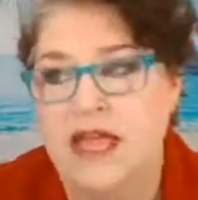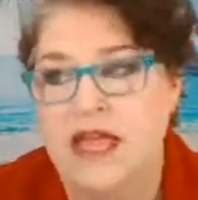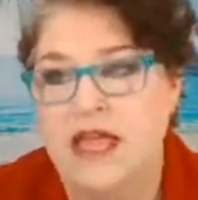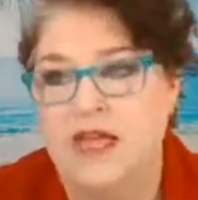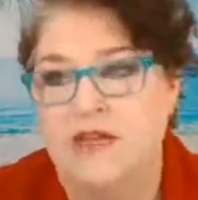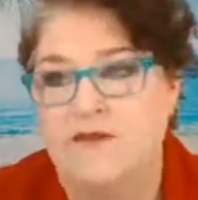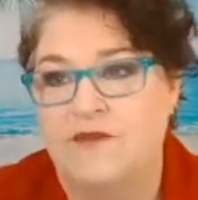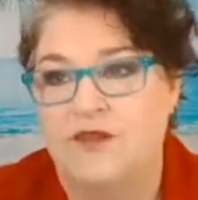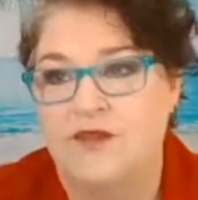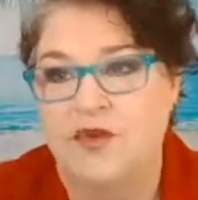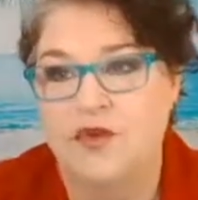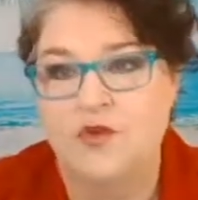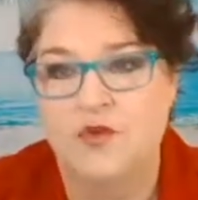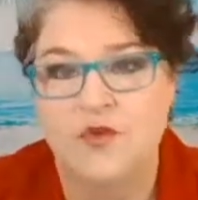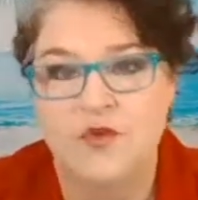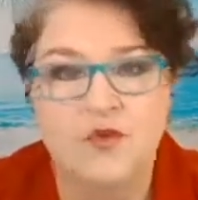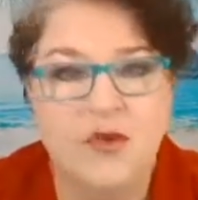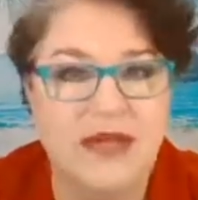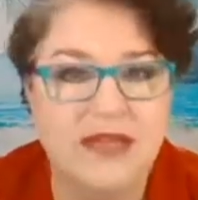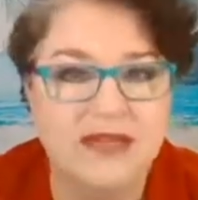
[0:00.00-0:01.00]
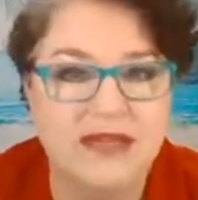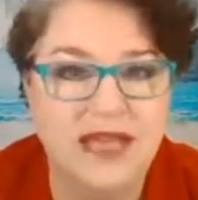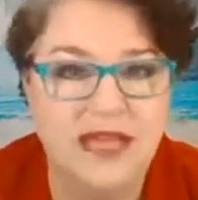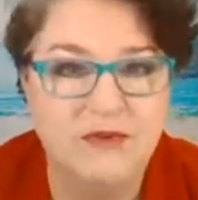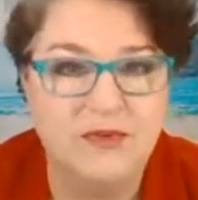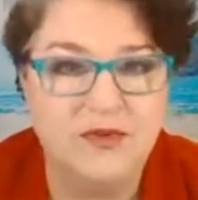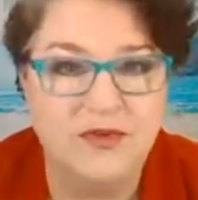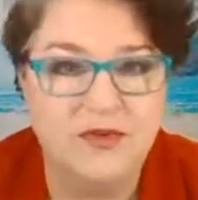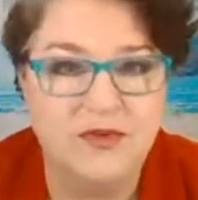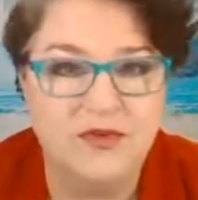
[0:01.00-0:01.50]
if you wait
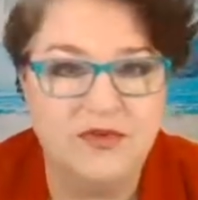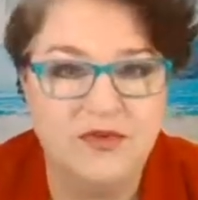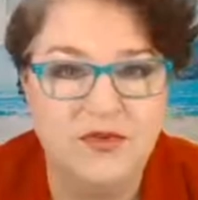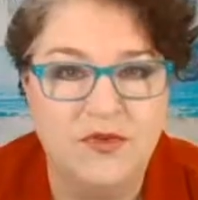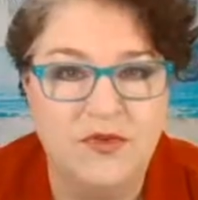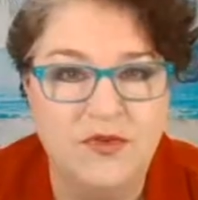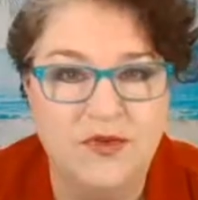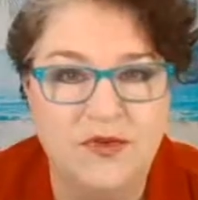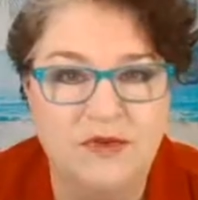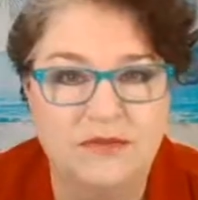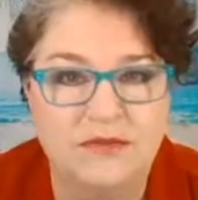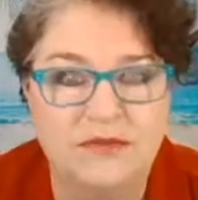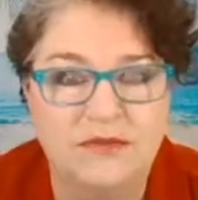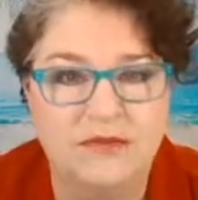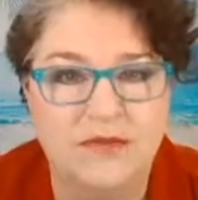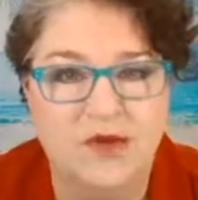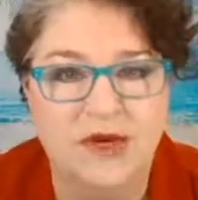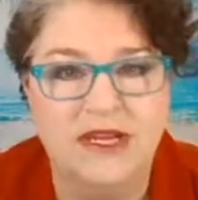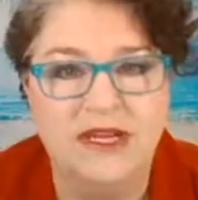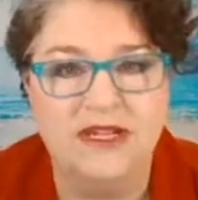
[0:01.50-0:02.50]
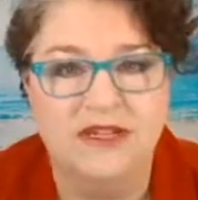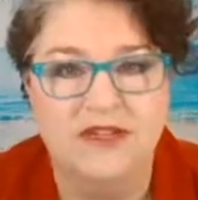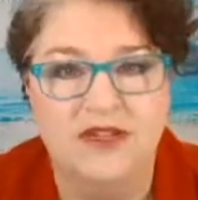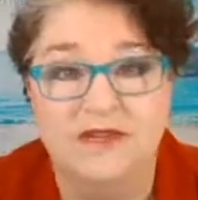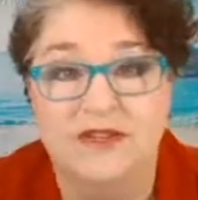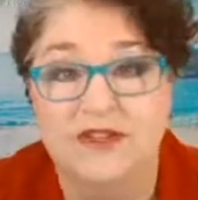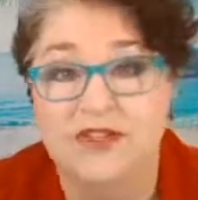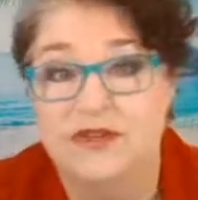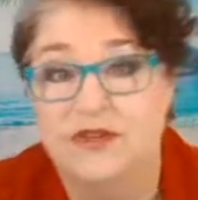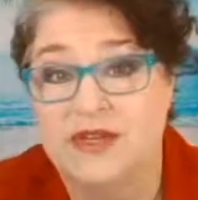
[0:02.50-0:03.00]
tables or work in
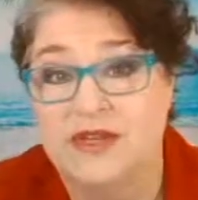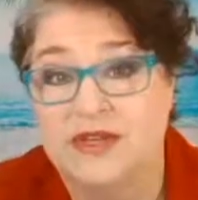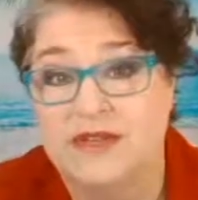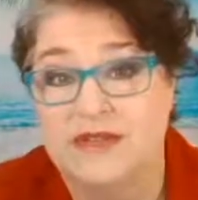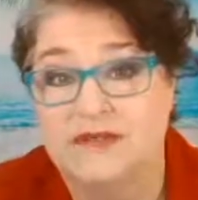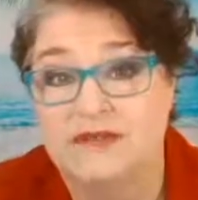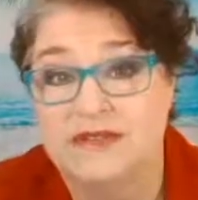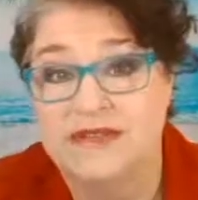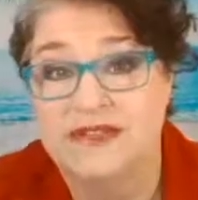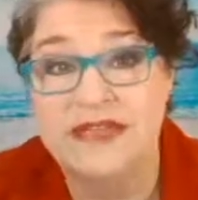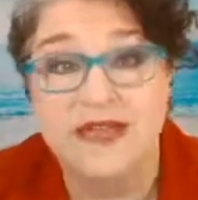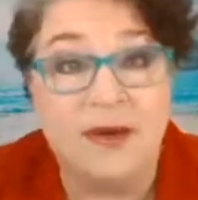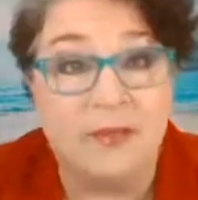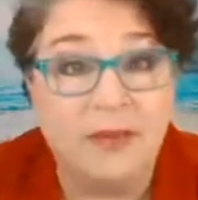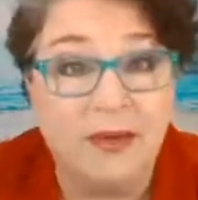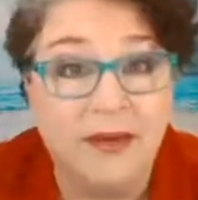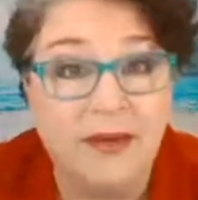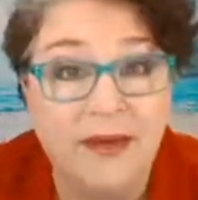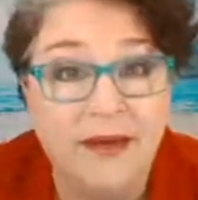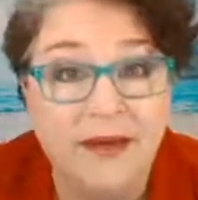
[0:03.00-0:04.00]
service, you get a tip,